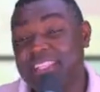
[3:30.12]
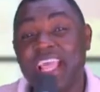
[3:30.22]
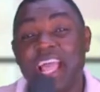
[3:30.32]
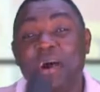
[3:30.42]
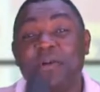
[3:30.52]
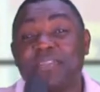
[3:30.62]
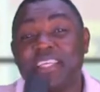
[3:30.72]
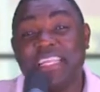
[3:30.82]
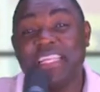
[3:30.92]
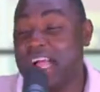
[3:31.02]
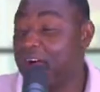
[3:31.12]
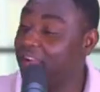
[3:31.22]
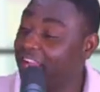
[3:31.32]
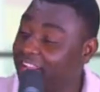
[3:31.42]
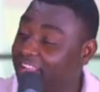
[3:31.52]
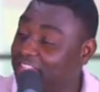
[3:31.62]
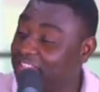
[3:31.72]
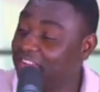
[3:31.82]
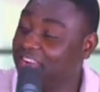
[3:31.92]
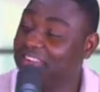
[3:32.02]
helped in our
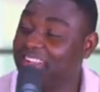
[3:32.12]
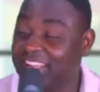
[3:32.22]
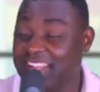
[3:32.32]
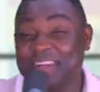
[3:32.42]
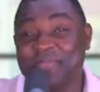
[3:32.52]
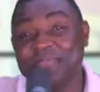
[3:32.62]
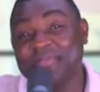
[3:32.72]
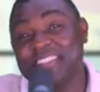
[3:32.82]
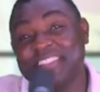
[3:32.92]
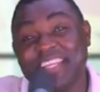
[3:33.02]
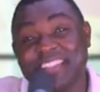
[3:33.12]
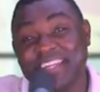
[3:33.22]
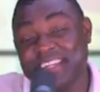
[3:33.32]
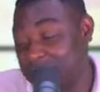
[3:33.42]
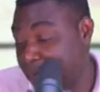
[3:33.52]
educational sector.